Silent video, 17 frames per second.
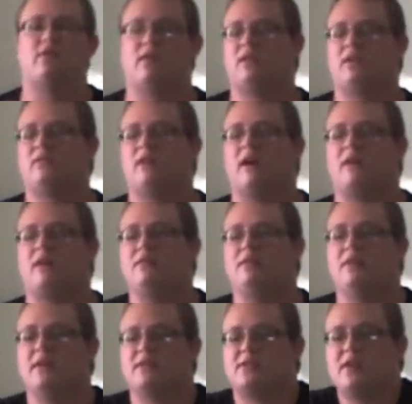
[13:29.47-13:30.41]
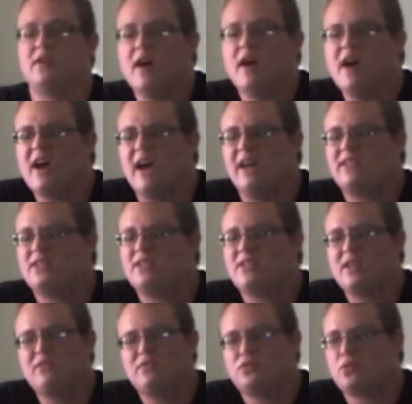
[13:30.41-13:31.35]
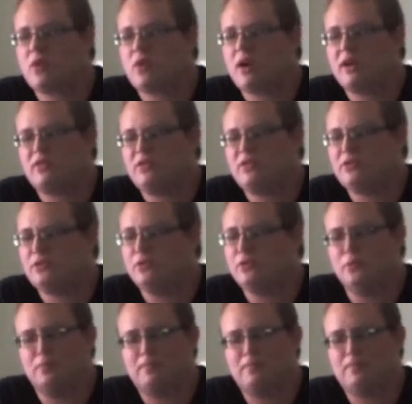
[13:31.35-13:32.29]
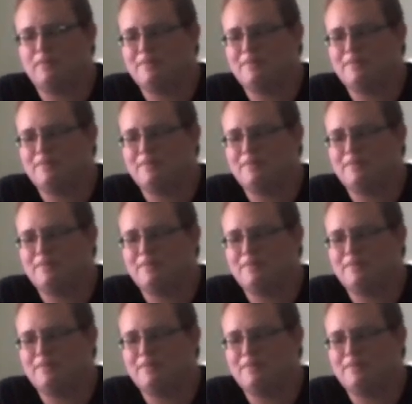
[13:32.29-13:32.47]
things like this. Instead of trying to...